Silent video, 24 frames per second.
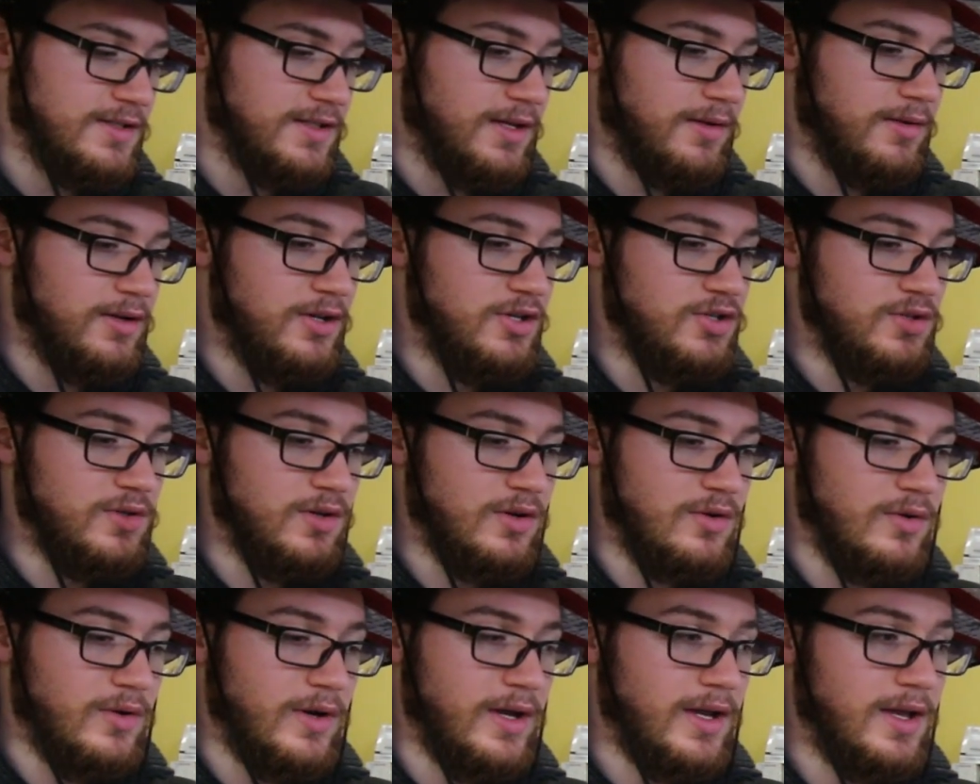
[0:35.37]
I'm going to do
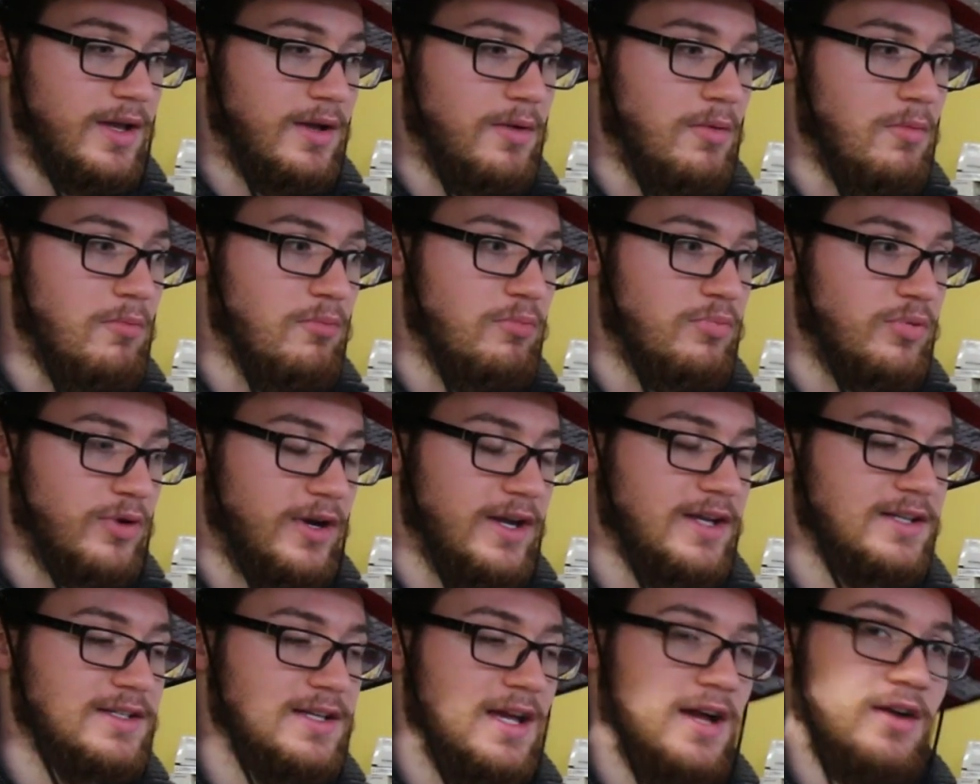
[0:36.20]
a quick
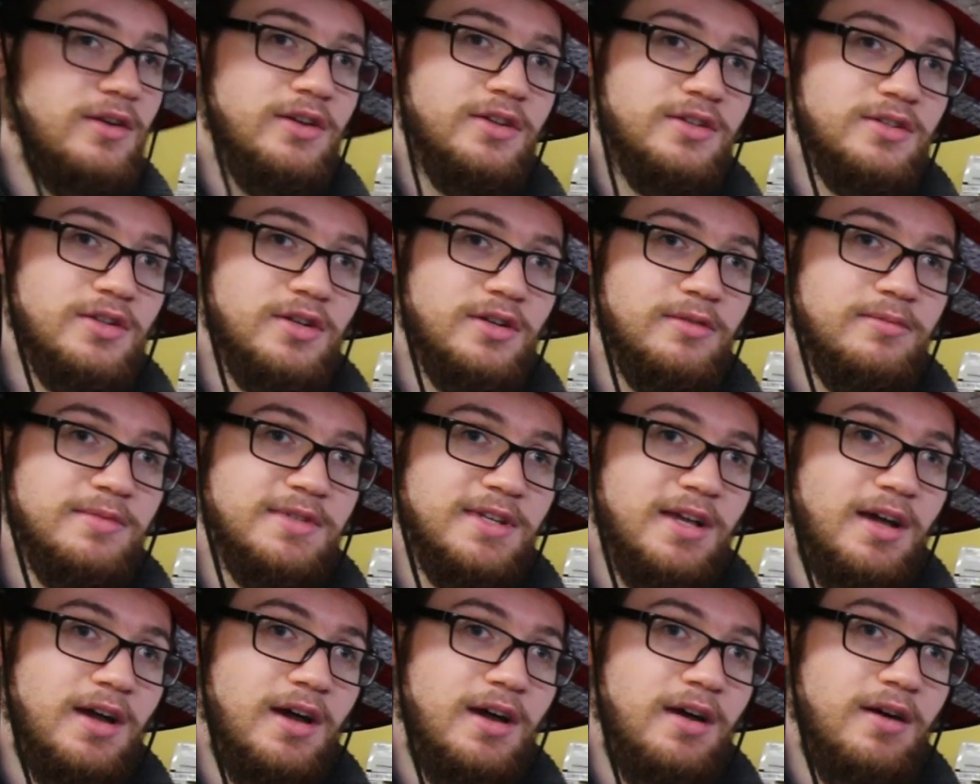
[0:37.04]
breakdown in terms
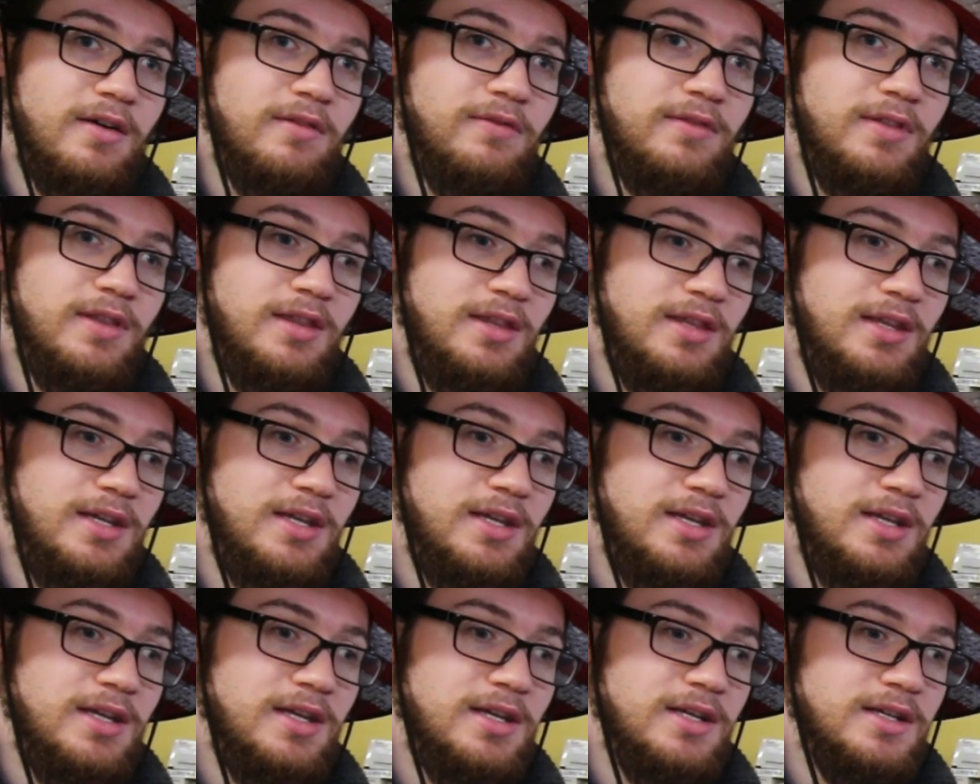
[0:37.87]
of
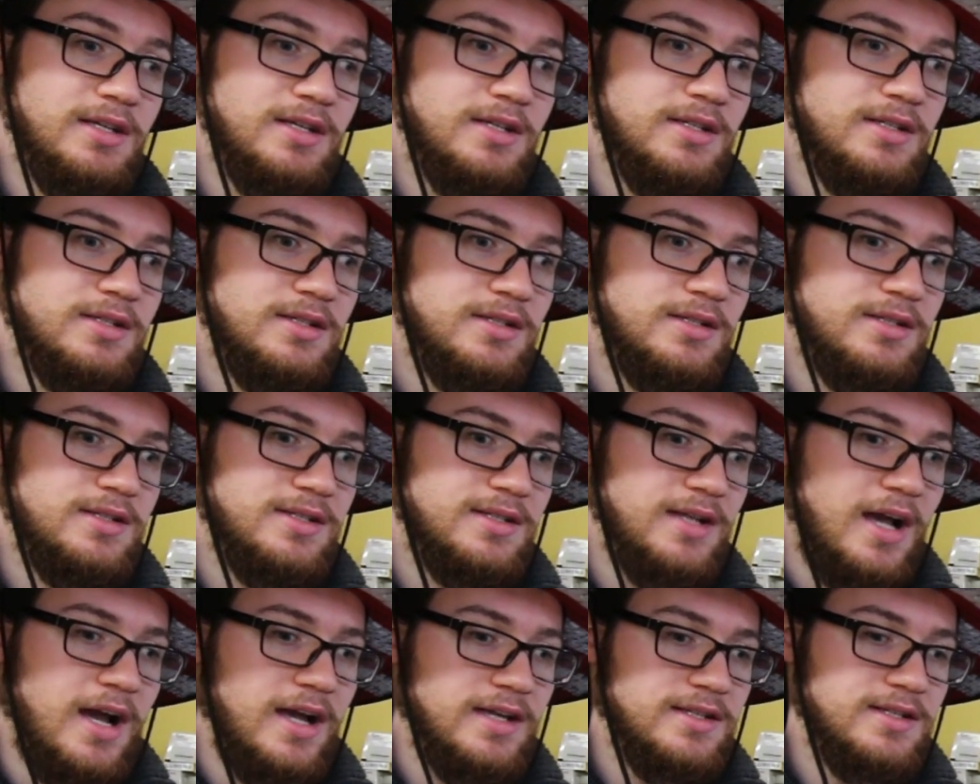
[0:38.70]
the
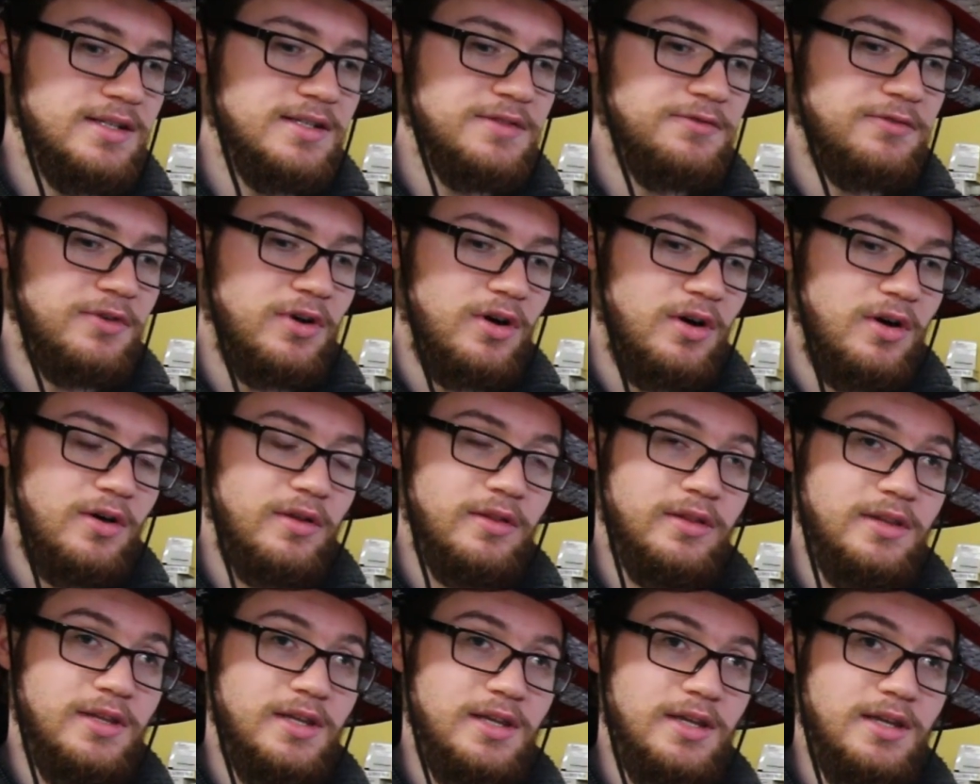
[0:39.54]
sizes for
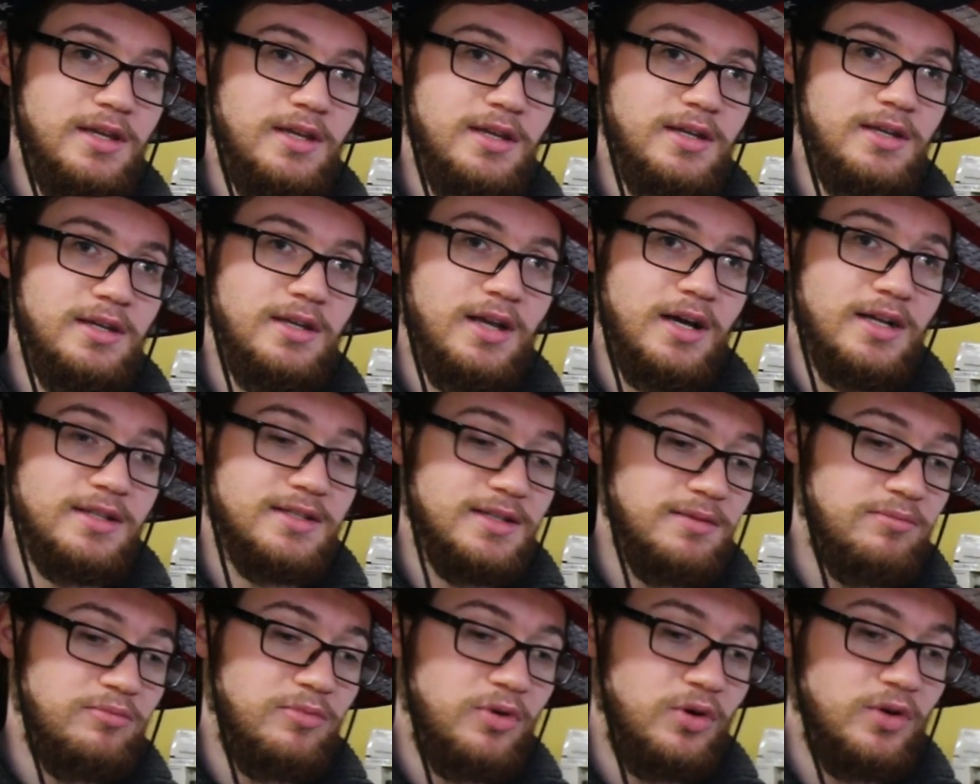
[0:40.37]
all the nuts
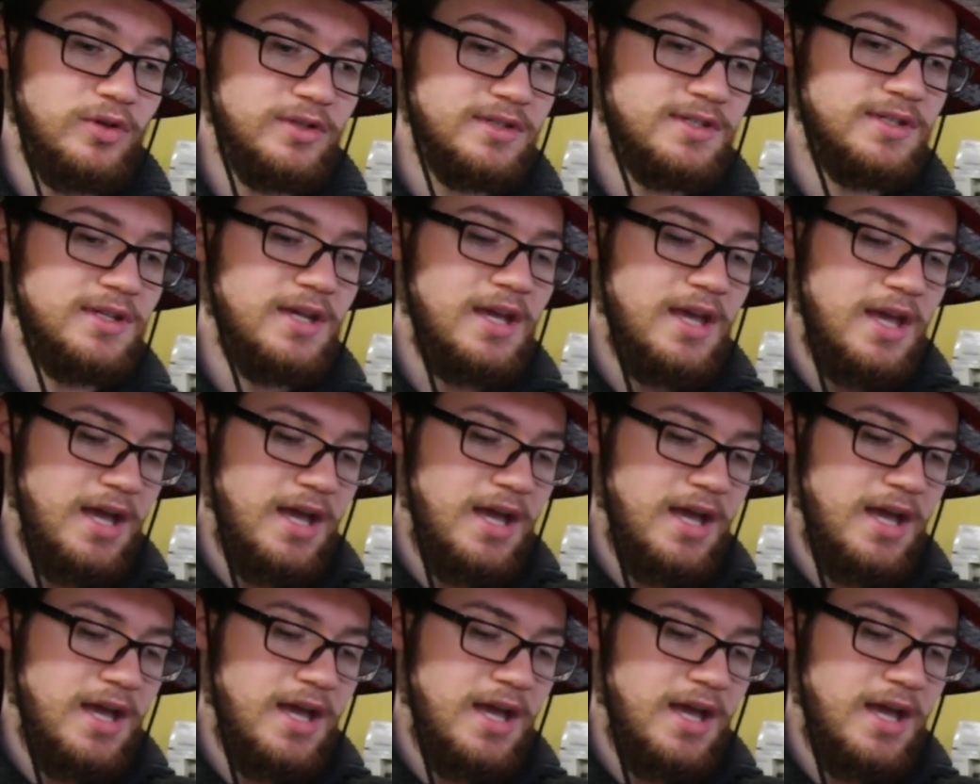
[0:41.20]
and bolts